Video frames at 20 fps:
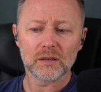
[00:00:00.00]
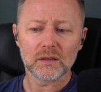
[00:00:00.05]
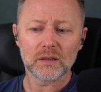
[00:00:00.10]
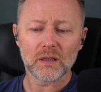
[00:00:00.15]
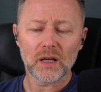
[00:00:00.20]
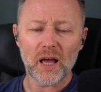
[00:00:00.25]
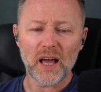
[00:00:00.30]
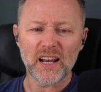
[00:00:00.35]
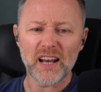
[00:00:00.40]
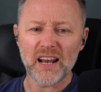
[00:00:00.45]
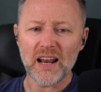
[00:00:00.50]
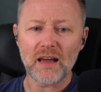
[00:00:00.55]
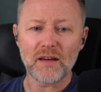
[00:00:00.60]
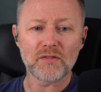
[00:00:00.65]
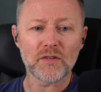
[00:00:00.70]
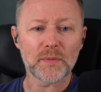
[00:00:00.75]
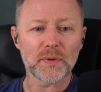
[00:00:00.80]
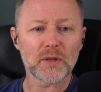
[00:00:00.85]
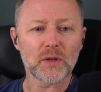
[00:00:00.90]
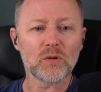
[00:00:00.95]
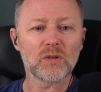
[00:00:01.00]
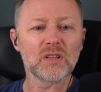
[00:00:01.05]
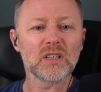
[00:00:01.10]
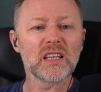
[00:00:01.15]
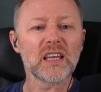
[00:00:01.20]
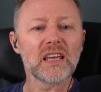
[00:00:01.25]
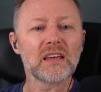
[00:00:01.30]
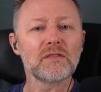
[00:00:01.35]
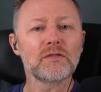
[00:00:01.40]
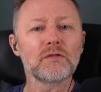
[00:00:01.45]
And then everybody will
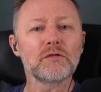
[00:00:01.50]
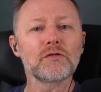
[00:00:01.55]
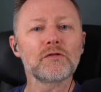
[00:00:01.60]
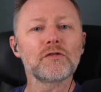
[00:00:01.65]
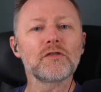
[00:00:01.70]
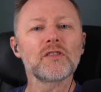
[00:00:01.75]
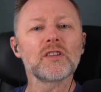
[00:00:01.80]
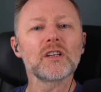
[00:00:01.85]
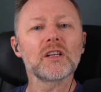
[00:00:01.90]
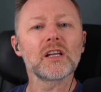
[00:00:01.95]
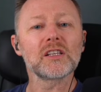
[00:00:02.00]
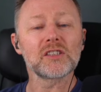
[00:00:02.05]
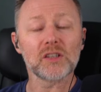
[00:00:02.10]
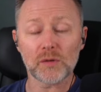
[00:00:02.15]
leave floods.